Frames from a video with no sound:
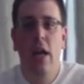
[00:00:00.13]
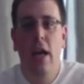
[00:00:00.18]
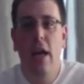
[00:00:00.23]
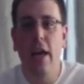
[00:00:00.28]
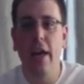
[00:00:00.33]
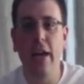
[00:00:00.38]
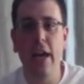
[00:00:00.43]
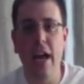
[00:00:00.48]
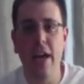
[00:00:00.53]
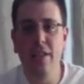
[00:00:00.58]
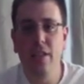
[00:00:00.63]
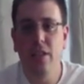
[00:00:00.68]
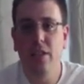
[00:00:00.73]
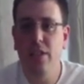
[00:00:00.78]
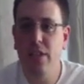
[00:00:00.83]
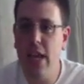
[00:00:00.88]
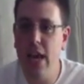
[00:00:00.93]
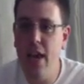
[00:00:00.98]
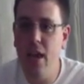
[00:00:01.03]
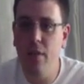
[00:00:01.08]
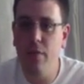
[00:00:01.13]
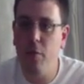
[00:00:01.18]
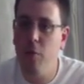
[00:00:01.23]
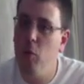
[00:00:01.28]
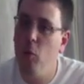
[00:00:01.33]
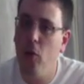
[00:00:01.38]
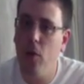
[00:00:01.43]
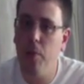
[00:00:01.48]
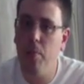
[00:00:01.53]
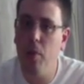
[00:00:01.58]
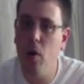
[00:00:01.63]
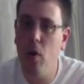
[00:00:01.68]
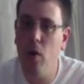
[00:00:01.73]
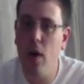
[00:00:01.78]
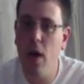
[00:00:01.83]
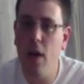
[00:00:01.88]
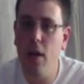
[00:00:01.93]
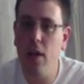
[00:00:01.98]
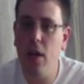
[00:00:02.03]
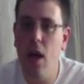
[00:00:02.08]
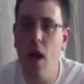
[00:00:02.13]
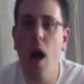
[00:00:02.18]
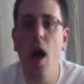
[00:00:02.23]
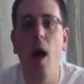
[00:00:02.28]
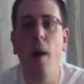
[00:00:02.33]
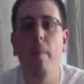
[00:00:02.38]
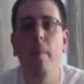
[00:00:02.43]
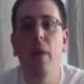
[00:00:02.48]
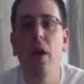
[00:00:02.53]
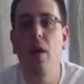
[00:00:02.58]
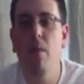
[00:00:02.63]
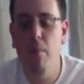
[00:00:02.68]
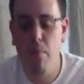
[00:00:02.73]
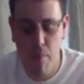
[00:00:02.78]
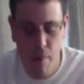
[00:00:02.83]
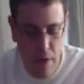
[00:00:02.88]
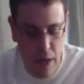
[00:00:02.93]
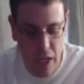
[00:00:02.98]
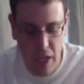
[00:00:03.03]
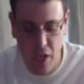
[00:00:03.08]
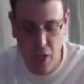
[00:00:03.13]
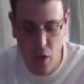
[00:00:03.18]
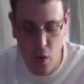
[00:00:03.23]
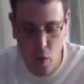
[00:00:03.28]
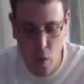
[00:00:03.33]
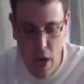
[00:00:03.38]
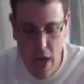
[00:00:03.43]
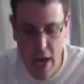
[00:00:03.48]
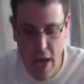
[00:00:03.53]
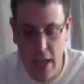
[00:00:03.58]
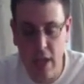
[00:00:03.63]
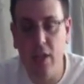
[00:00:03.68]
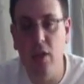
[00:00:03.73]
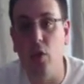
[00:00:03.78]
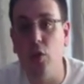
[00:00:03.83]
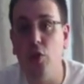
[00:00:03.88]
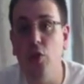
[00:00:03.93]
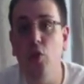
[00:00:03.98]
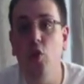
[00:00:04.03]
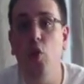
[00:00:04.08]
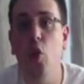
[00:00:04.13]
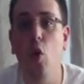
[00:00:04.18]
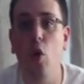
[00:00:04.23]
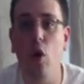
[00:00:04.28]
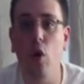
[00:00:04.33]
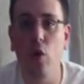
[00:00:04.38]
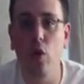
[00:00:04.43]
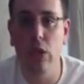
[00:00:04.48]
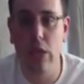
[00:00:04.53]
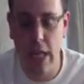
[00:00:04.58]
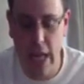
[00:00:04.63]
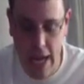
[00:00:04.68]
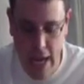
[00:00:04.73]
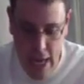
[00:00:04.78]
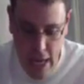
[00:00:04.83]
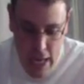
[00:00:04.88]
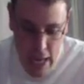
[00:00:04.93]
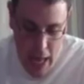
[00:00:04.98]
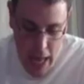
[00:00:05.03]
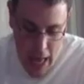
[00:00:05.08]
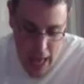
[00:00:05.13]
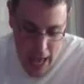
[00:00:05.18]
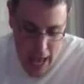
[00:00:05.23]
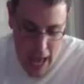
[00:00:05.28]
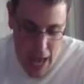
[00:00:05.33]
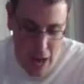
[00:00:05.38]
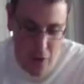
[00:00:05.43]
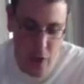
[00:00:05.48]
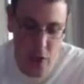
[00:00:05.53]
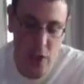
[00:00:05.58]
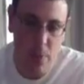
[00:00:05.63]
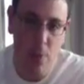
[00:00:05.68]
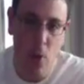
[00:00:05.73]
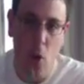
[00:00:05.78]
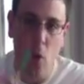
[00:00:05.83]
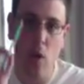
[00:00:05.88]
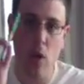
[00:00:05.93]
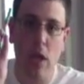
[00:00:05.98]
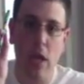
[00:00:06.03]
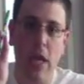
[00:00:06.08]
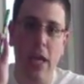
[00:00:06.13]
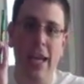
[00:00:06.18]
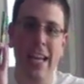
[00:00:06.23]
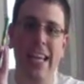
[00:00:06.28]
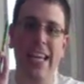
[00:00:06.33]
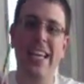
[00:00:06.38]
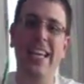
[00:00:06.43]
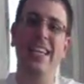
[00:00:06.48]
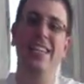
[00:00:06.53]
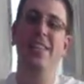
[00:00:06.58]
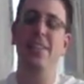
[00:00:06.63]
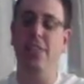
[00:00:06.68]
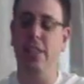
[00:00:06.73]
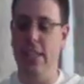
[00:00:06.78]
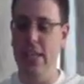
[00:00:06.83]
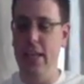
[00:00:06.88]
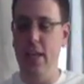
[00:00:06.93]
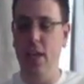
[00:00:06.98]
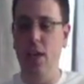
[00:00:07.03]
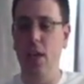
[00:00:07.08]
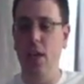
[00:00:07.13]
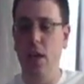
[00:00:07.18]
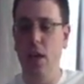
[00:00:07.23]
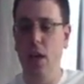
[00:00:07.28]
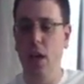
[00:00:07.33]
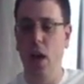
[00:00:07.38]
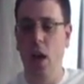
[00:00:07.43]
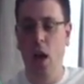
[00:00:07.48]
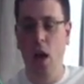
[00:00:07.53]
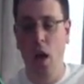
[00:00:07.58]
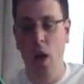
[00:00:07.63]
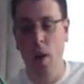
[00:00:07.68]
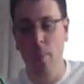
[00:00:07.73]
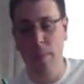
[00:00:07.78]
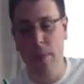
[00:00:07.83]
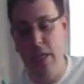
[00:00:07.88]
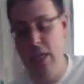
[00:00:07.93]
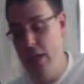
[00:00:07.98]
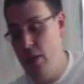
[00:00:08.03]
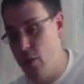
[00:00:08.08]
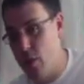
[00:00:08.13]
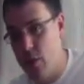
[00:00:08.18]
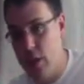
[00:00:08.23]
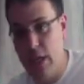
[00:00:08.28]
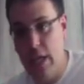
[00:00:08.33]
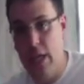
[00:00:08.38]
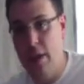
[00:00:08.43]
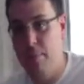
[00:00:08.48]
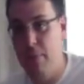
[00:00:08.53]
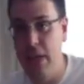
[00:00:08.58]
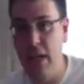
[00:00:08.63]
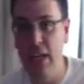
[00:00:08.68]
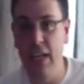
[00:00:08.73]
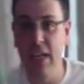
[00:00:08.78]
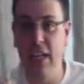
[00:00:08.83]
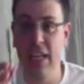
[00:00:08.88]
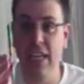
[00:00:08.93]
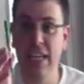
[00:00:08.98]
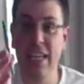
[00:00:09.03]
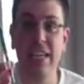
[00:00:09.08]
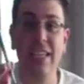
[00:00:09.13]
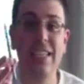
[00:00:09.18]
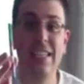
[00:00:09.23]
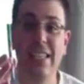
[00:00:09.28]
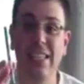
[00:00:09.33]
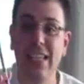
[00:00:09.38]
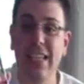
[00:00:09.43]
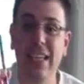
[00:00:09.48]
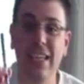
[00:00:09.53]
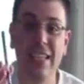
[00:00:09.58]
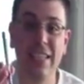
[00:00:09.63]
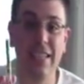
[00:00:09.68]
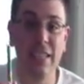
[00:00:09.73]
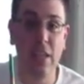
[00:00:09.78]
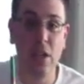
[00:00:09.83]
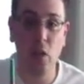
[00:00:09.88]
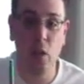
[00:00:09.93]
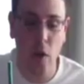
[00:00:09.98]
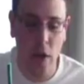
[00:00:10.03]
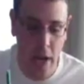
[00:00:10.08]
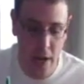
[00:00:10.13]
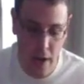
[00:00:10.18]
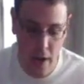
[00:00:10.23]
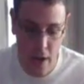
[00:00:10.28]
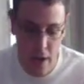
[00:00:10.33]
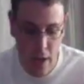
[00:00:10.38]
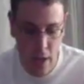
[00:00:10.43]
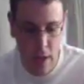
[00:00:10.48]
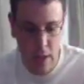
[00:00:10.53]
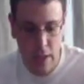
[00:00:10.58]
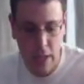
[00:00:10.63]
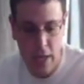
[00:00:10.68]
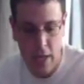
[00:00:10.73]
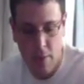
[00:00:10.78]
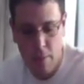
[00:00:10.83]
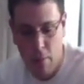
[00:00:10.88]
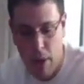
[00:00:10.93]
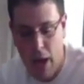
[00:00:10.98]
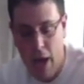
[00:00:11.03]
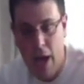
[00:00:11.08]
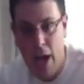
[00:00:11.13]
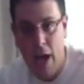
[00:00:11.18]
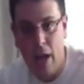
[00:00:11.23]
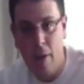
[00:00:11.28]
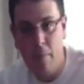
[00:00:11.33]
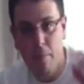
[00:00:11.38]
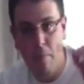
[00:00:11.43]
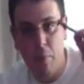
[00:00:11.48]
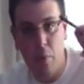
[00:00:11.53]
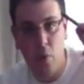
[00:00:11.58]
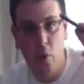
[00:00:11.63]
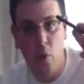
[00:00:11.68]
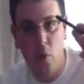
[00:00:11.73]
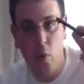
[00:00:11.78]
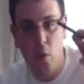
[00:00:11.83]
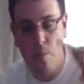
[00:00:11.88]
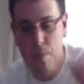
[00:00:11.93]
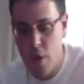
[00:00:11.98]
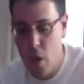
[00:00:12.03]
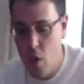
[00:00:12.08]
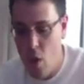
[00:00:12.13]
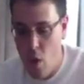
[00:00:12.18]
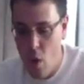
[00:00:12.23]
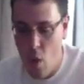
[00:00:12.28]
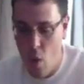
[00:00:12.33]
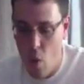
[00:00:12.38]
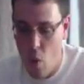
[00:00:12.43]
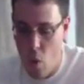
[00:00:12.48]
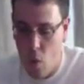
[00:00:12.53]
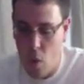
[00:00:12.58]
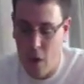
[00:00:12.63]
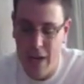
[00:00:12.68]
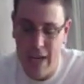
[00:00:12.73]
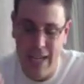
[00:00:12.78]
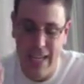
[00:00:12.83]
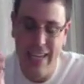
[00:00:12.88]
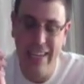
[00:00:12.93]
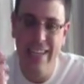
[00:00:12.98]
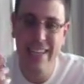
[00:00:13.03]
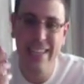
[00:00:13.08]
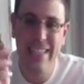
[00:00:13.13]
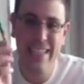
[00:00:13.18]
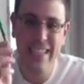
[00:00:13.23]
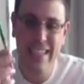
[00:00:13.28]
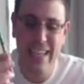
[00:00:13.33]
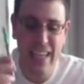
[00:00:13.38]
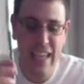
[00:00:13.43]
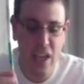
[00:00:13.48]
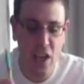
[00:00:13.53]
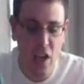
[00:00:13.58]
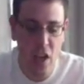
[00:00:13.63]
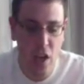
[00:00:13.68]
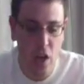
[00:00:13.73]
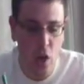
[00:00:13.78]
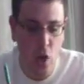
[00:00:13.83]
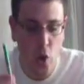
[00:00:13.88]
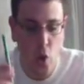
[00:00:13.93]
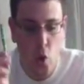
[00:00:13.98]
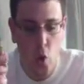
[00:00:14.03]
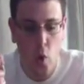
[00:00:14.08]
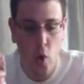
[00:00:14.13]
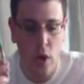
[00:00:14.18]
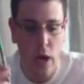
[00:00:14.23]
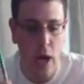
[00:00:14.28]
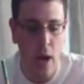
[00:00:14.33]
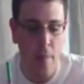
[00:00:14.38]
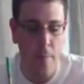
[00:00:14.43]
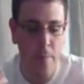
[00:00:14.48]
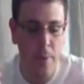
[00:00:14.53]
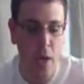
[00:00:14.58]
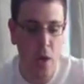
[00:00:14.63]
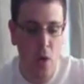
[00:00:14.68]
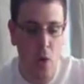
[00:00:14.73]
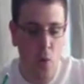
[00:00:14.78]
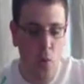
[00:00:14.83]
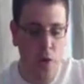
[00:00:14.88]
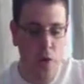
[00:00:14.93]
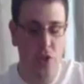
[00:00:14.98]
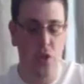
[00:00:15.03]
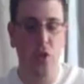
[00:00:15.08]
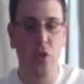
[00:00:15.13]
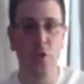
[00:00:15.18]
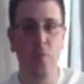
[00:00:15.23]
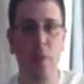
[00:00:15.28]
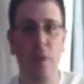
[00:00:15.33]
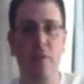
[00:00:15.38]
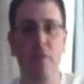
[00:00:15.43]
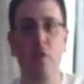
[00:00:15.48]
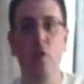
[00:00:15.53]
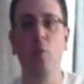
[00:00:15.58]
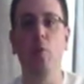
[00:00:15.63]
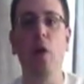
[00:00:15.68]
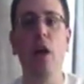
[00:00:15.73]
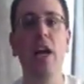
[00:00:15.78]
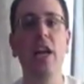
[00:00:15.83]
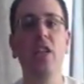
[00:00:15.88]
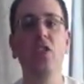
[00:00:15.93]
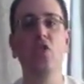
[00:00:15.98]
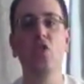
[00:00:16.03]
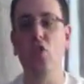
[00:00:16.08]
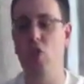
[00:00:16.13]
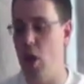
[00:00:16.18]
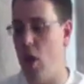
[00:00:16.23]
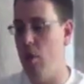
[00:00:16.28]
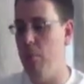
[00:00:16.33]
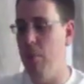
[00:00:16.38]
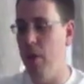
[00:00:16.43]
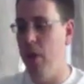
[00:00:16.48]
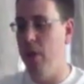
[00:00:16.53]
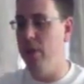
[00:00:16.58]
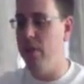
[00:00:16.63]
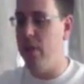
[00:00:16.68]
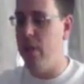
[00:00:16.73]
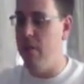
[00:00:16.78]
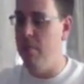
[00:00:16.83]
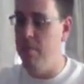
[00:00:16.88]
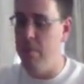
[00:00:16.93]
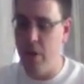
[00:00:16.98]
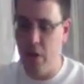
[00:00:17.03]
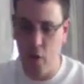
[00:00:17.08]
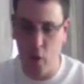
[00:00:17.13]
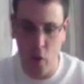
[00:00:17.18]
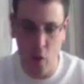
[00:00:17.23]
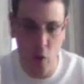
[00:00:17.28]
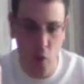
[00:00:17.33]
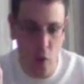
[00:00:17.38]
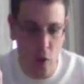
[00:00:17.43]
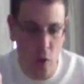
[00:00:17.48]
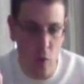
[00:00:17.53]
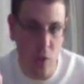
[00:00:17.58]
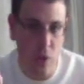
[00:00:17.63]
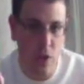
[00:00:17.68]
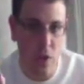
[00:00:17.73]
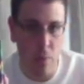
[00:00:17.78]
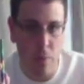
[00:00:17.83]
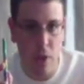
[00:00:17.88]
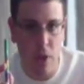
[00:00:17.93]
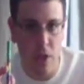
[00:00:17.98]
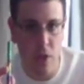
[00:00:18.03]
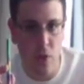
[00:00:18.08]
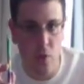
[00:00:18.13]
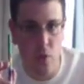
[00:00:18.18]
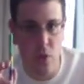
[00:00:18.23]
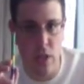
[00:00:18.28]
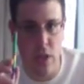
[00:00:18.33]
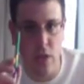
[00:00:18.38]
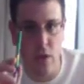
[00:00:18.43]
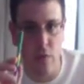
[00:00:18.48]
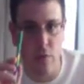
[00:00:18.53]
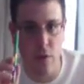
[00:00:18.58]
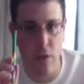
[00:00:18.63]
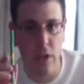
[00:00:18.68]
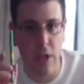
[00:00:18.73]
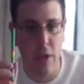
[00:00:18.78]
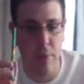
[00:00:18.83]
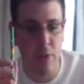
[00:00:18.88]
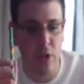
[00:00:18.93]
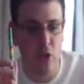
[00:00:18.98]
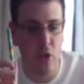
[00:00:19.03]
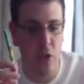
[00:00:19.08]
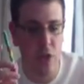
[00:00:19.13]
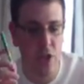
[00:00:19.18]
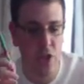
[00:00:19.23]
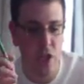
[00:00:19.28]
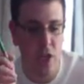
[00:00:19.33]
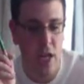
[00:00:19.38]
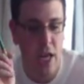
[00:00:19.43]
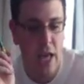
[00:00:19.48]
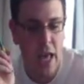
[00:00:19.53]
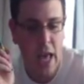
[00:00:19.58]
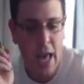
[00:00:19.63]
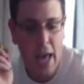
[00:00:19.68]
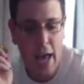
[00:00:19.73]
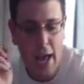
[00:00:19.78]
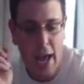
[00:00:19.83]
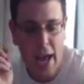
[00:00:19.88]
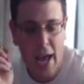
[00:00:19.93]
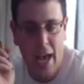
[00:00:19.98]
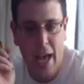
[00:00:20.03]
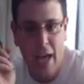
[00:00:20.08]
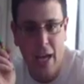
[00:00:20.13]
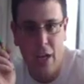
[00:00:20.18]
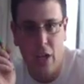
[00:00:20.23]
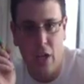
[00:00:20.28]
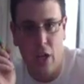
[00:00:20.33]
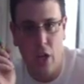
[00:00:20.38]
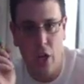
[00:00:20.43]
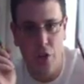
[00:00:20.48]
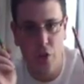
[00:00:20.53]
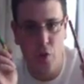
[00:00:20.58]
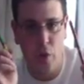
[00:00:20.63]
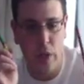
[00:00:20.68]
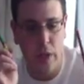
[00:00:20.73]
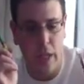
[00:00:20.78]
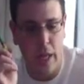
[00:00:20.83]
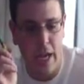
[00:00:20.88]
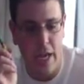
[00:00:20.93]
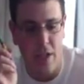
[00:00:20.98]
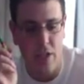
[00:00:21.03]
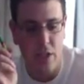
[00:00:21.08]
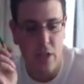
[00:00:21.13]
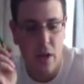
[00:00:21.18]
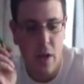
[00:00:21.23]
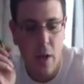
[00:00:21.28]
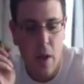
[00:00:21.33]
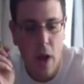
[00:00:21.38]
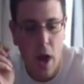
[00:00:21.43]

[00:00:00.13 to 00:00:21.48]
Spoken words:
Hey guys, it's Dan from hookahpro.com, bringing you a little tutorial today how to smoke an e-cig, either it being an e-cig cigarette like my blue or an e-cig hookah, which there's been a few brands, Starbuzz, Imperial Hookah, which I'm going to use here for the demonstration, and luxury lights.